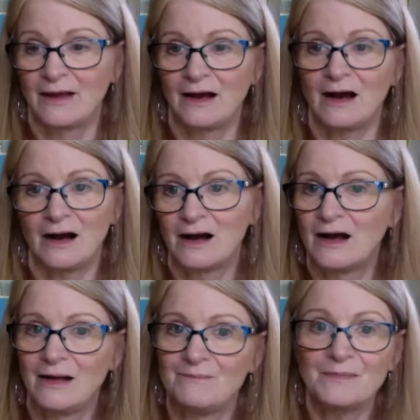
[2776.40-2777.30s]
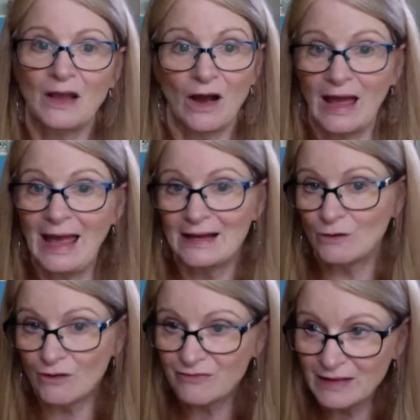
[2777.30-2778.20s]
And
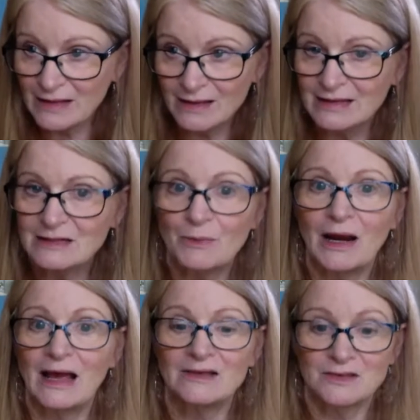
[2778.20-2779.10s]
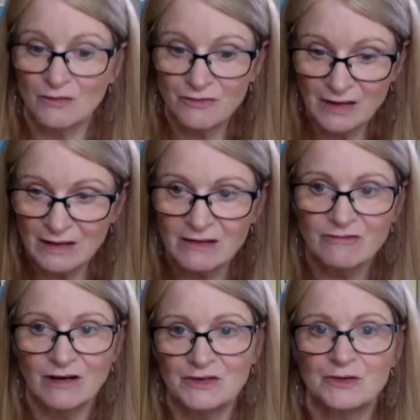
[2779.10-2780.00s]
or feeling depressed or feeling
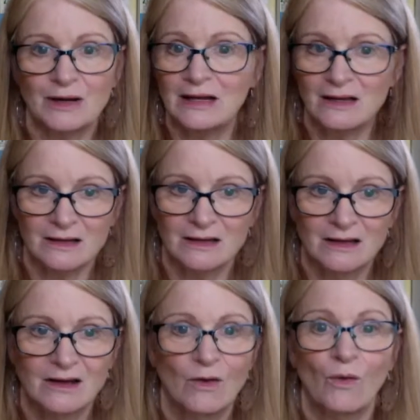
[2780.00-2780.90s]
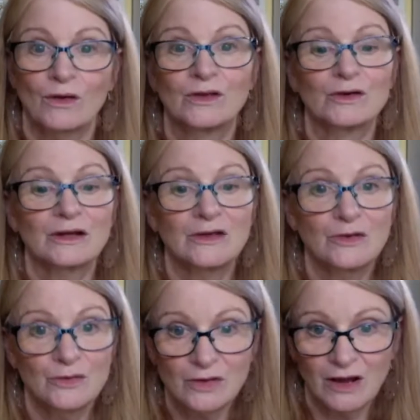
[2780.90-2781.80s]
frustrated or learning
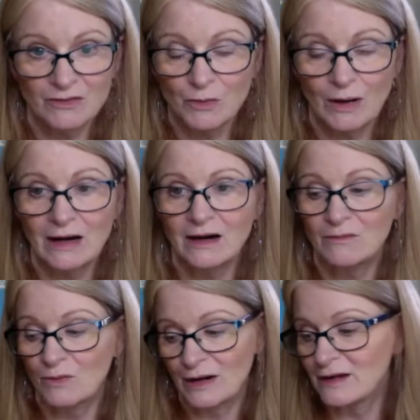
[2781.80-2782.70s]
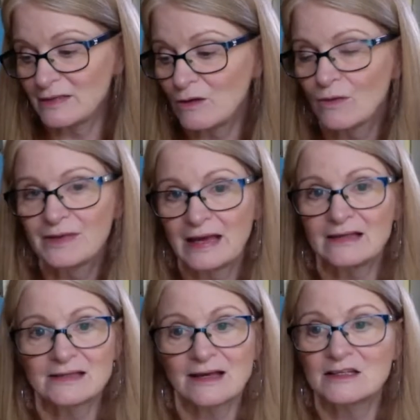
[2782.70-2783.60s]
new software, where in the old
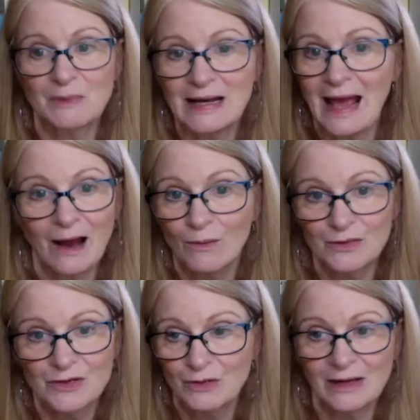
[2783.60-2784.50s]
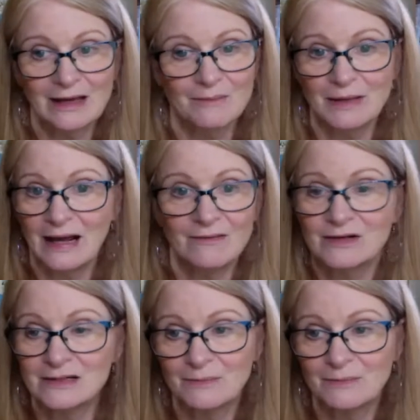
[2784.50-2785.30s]
days I could spend hours doing it, but after